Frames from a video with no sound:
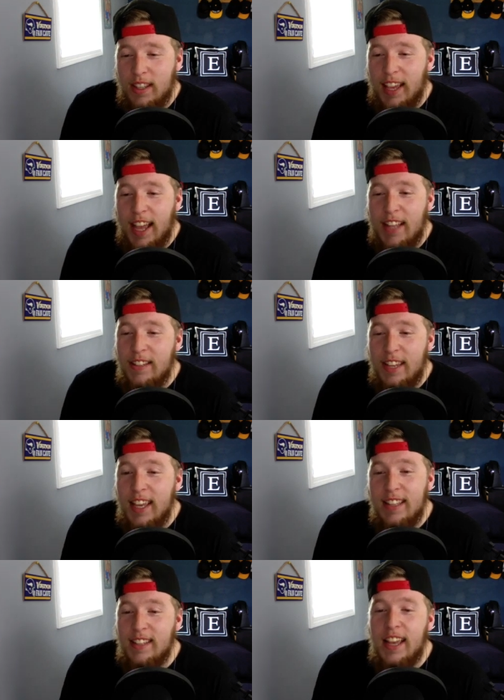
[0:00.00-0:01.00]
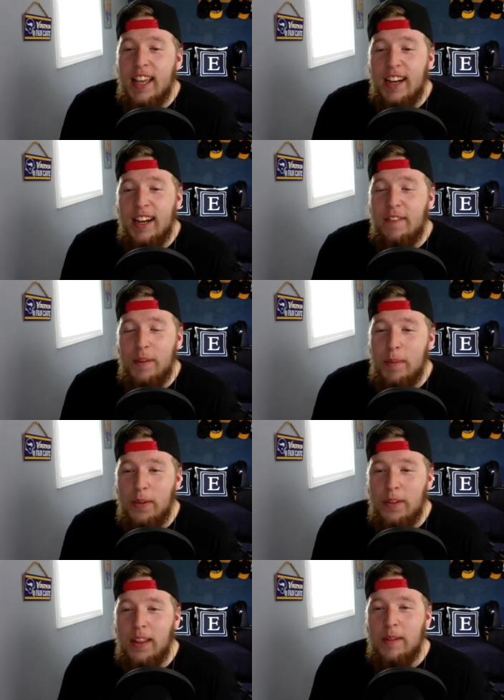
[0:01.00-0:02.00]
Like I just can't say enough
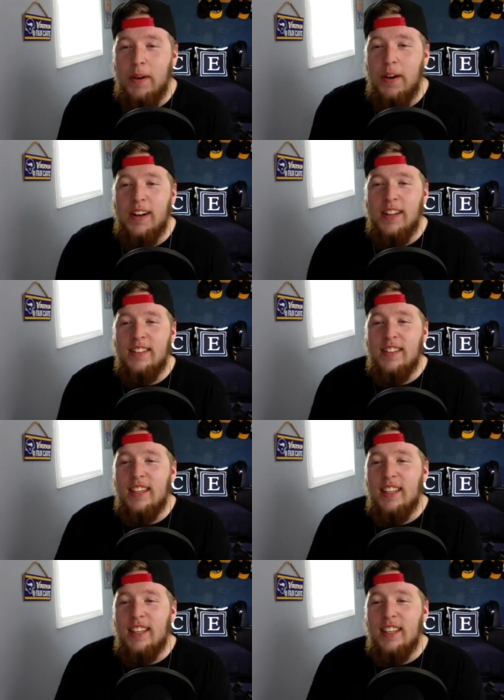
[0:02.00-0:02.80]
about them, honestly.